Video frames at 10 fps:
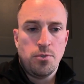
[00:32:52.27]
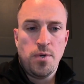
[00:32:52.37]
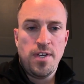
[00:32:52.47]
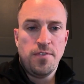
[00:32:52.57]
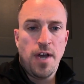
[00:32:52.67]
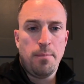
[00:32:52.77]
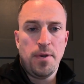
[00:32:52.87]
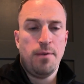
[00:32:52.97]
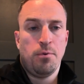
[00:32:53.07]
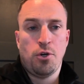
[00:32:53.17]
We have not
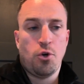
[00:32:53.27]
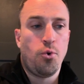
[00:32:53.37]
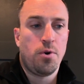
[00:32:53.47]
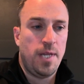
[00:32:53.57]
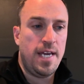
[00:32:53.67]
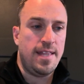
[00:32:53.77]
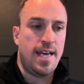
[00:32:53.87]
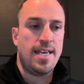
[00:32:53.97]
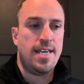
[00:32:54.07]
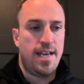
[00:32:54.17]
been able to correlate
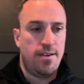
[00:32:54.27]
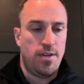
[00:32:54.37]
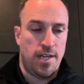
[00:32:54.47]
that yet.